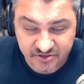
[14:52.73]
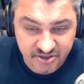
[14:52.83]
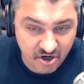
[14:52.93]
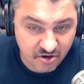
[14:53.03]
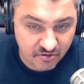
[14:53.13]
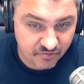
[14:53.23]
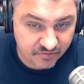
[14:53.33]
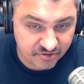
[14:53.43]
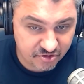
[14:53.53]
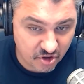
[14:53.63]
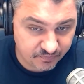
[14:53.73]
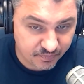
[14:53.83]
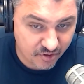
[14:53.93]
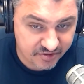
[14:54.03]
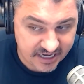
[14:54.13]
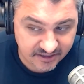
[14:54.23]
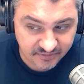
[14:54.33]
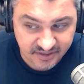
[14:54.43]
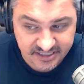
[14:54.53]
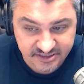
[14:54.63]
so don't burn down the
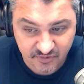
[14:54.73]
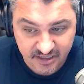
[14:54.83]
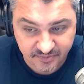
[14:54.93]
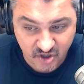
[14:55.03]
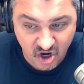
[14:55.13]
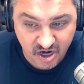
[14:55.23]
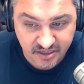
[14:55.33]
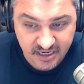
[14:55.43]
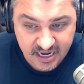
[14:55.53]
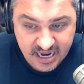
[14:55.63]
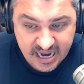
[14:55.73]
place while I'm gone.